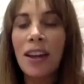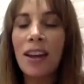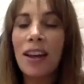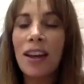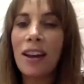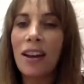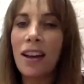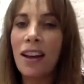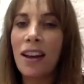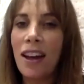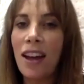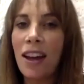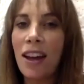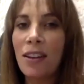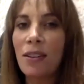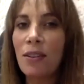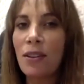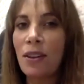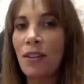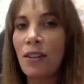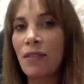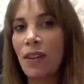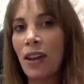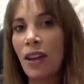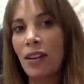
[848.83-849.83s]
Hannah and
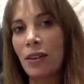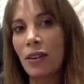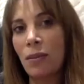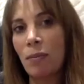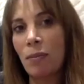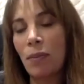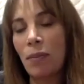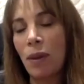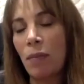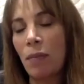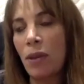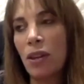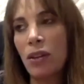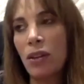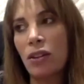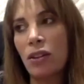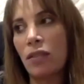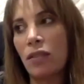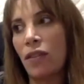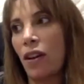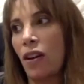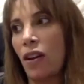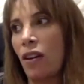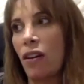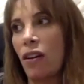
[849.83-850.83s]
I found a picture
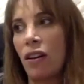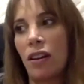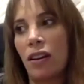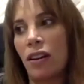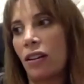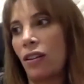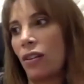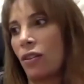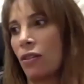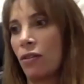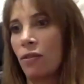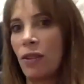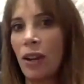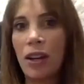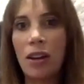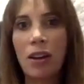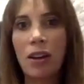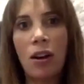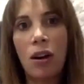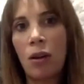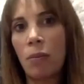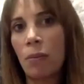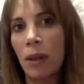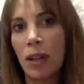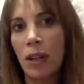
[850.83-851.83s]
of her on a red
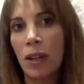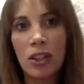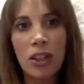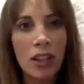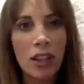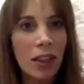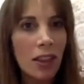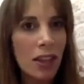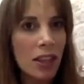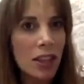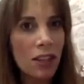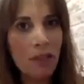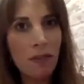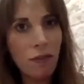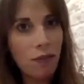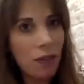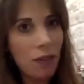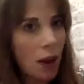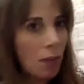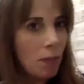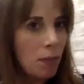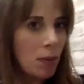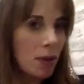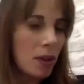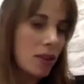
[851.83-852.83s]
carpet, and she had this
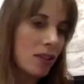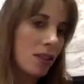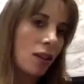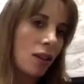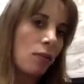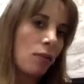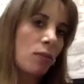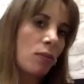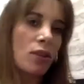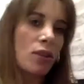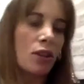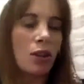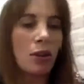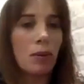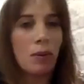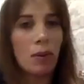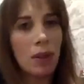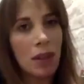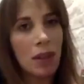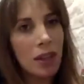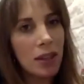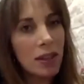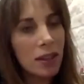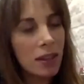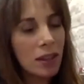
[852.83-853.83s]
fabulous updo with
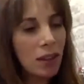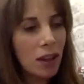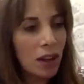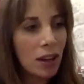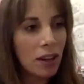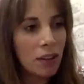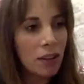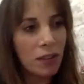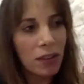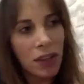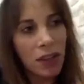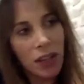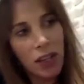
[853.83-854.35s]
this kind of,